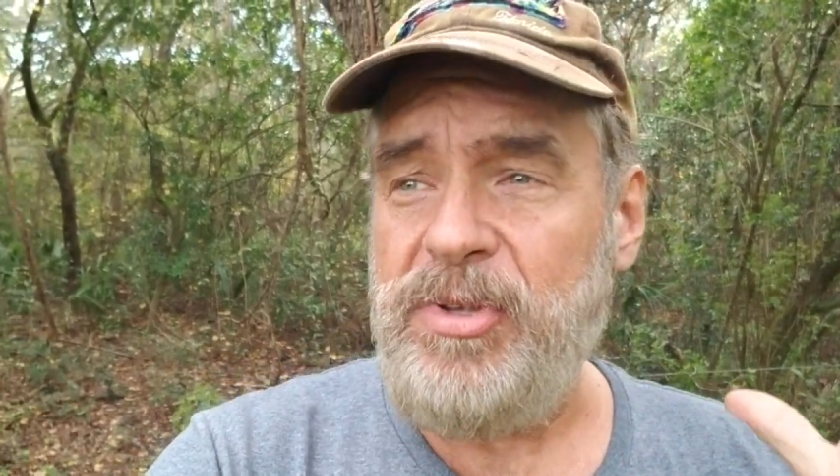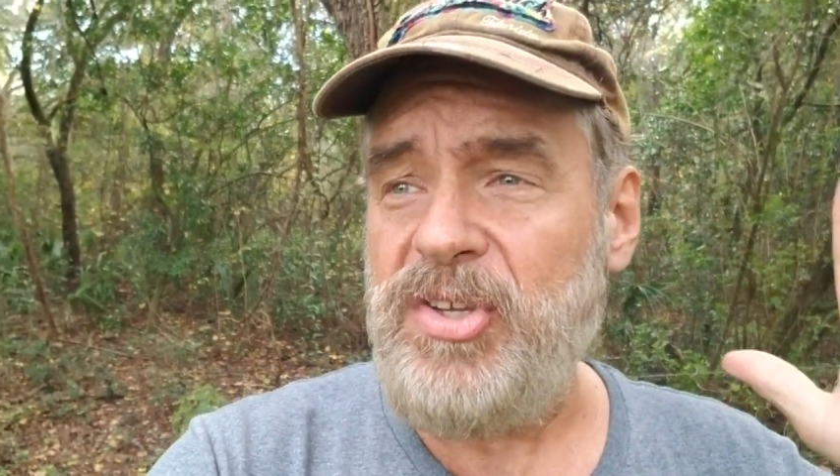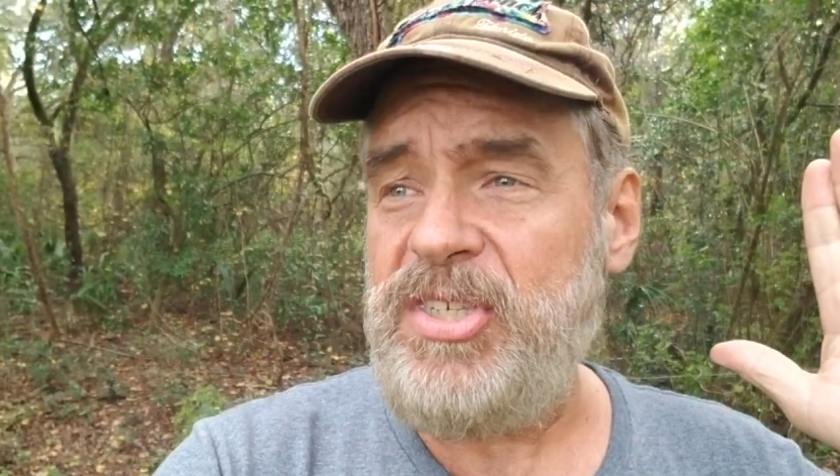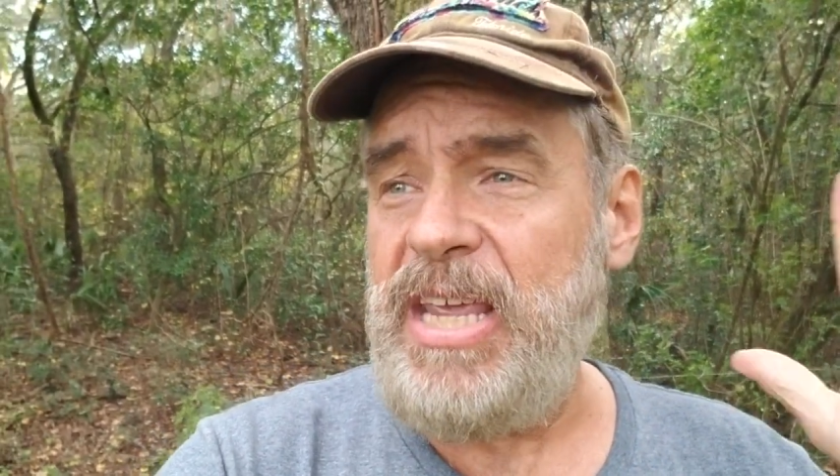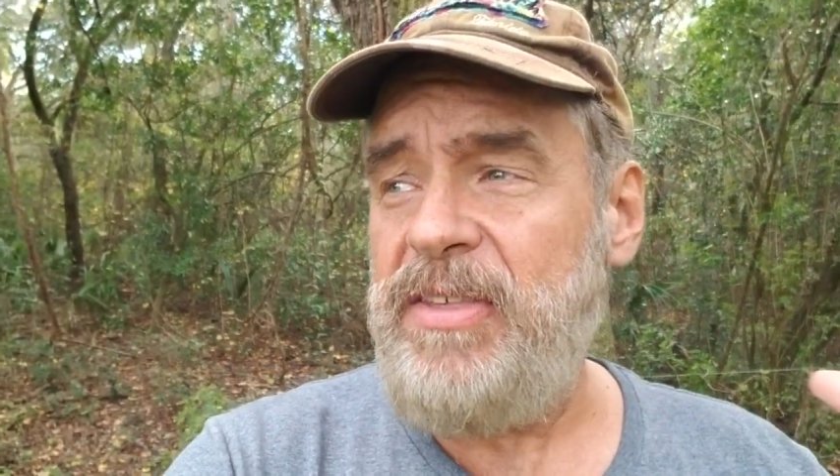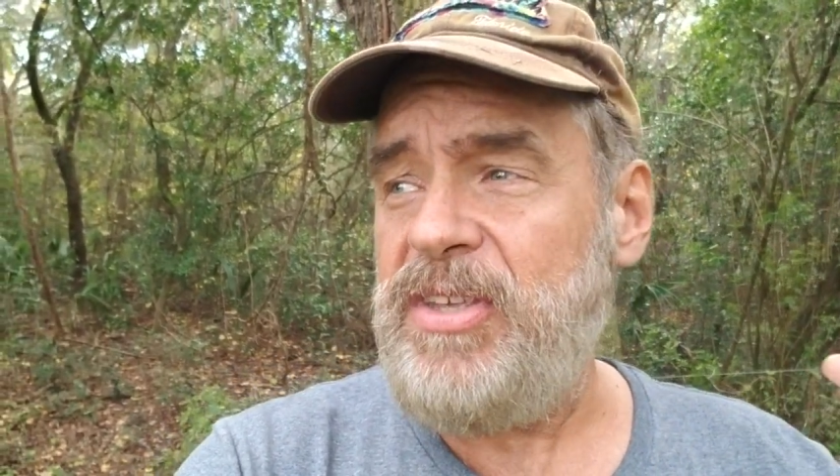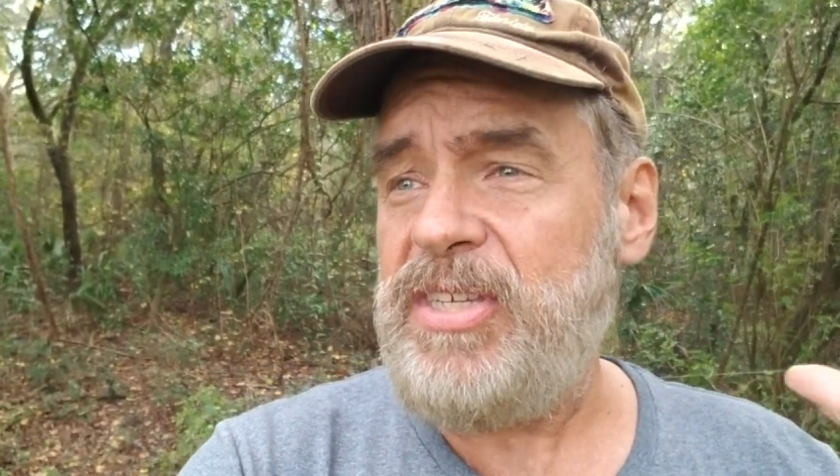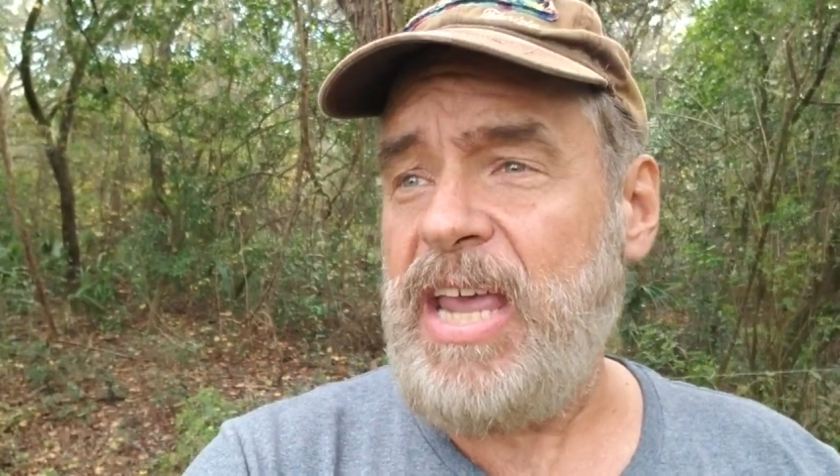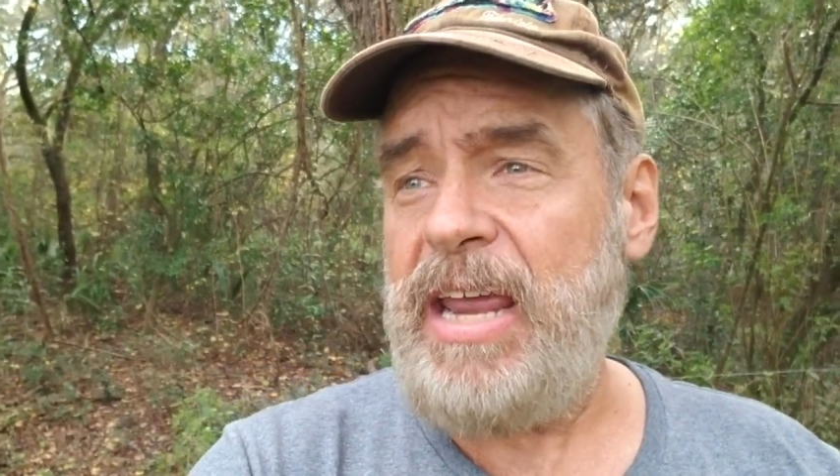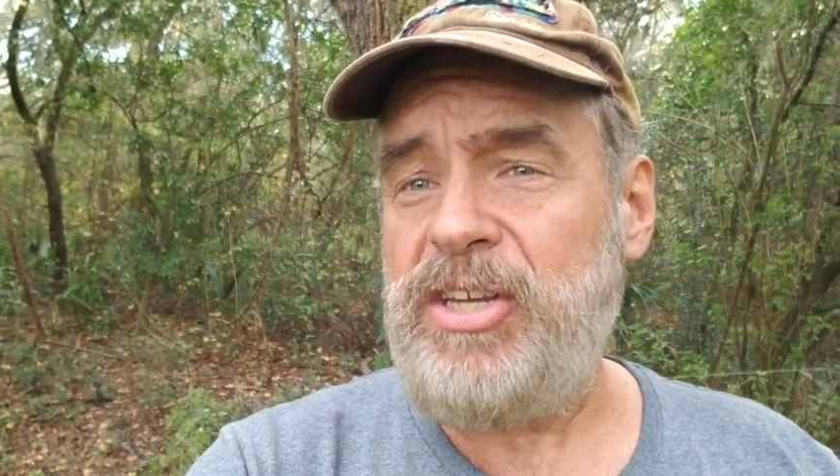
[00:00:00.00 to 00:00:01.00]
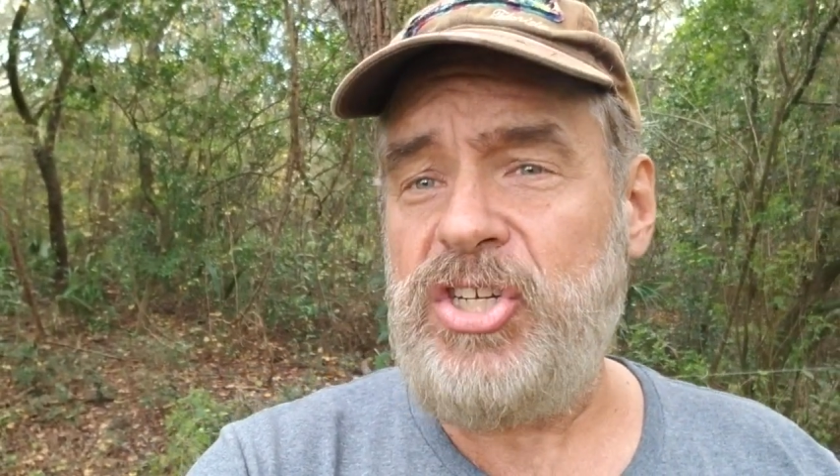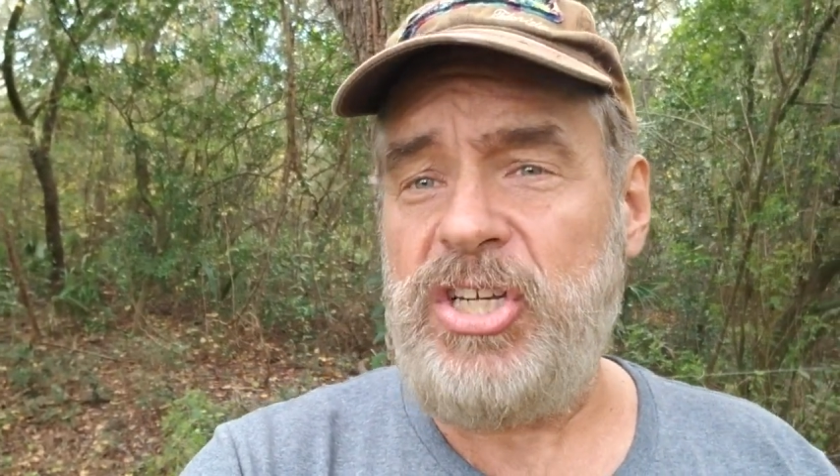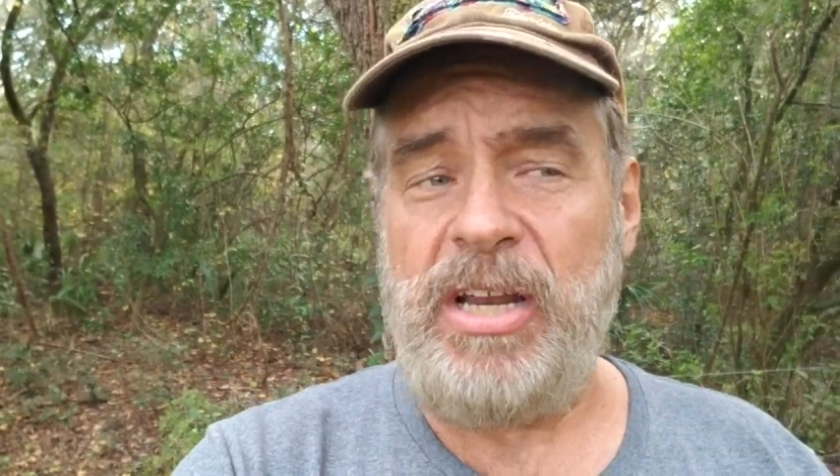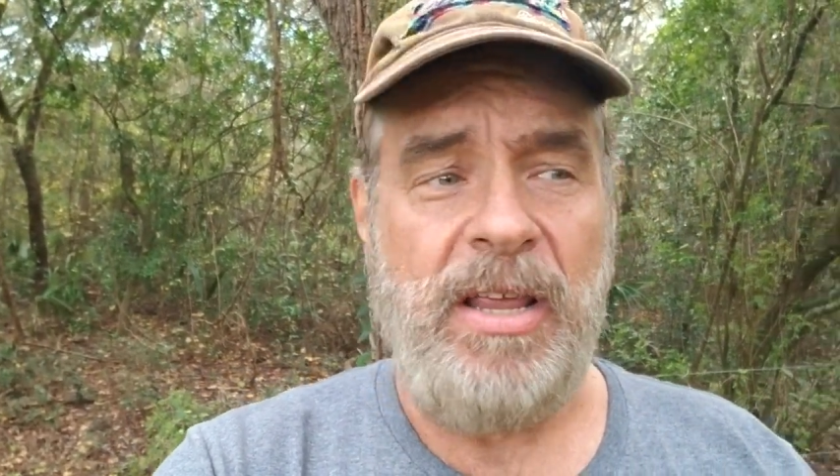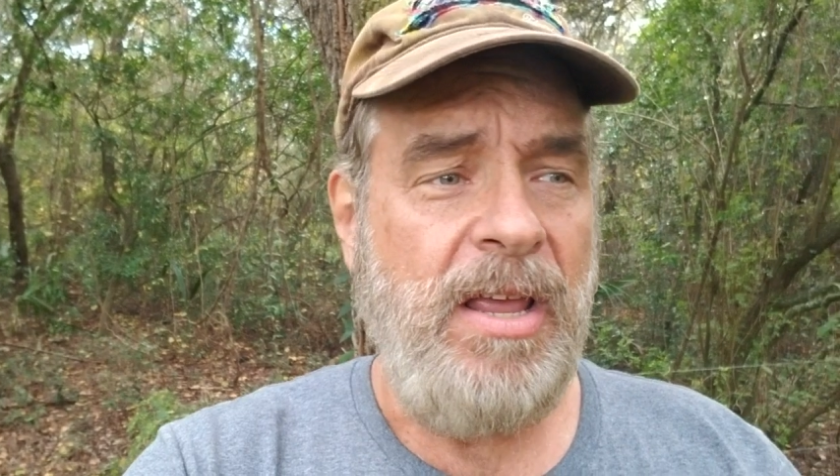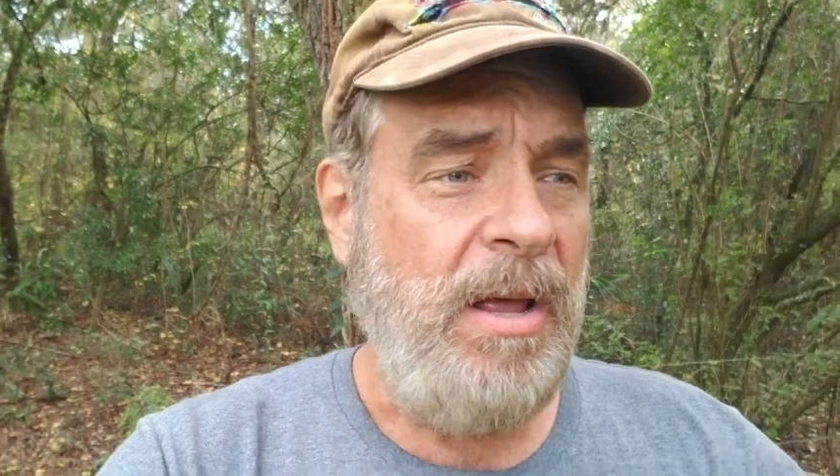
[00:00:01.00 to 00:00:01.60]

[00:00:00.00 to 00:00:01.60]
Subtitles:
to say this kind of shit.